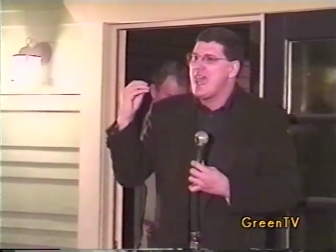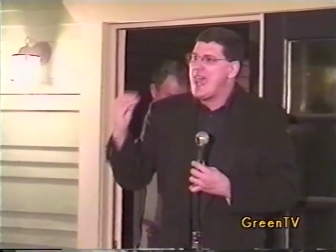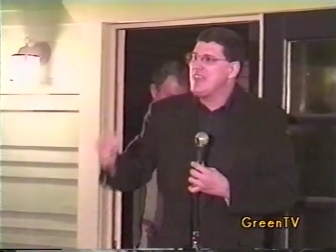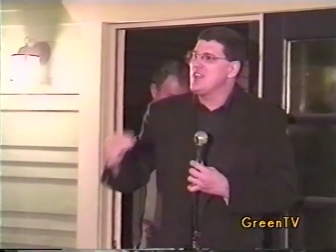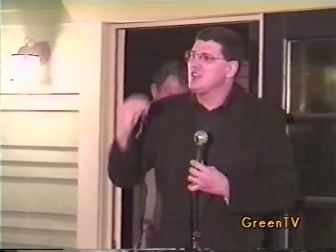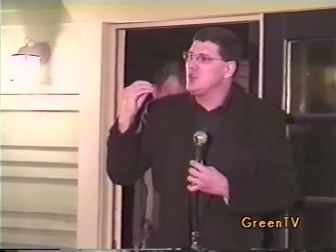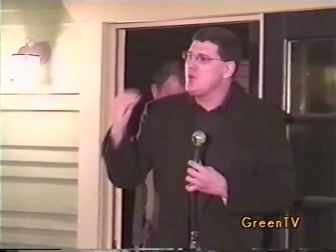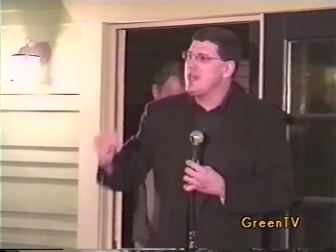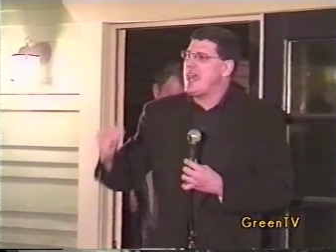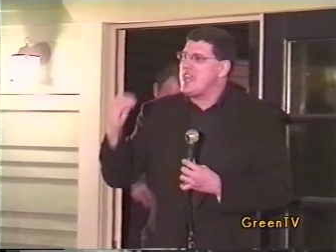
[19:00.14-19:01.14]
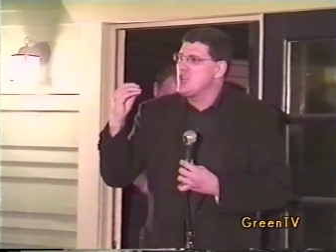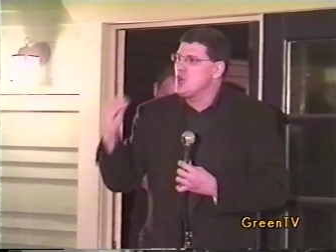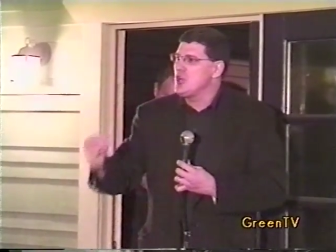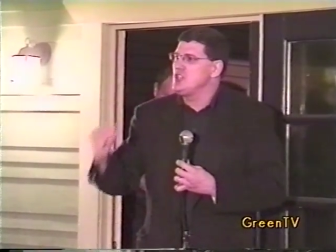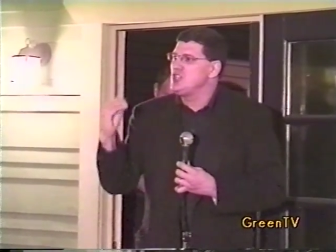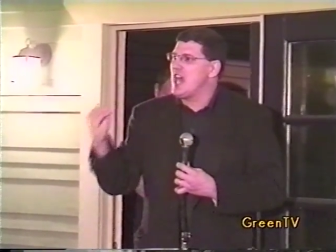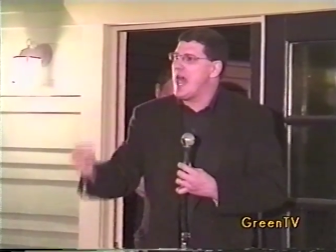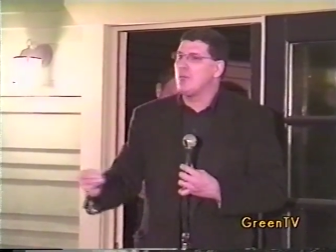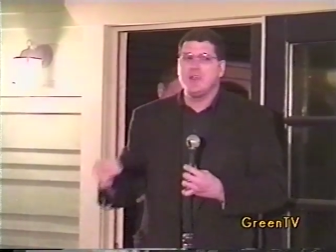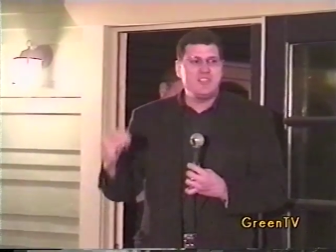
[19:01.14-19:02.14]
and they're doing a good
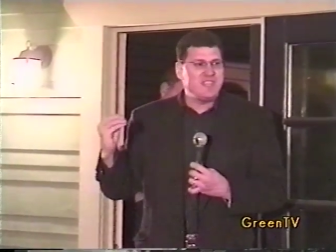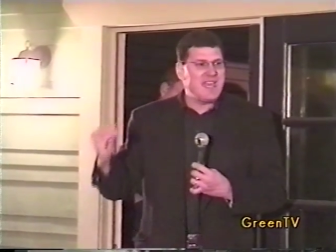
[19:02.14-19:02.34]
job. We just